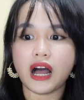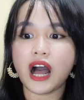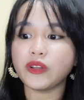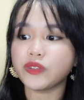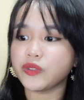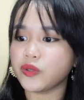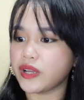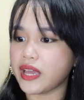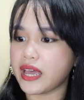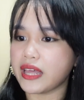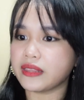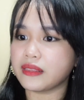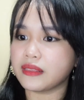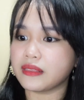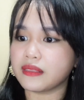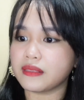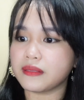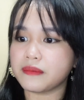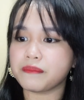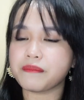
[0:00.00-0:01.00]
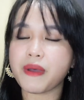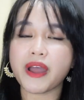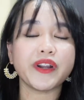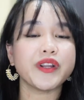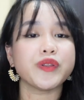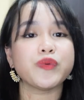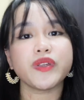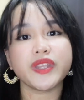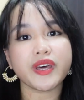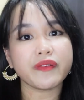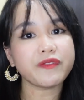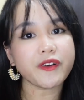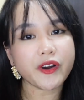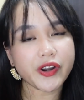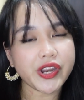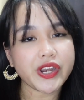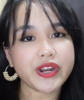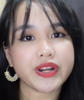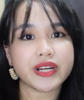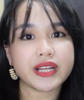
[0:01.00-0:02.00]
how to get married with a
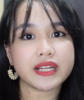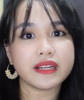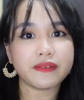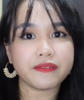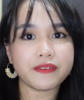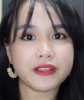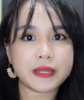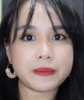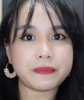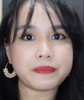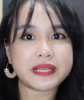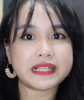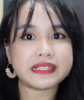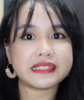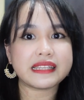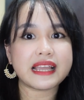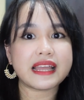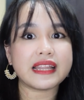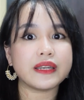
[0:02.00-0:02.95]
foreigner in the Philippines,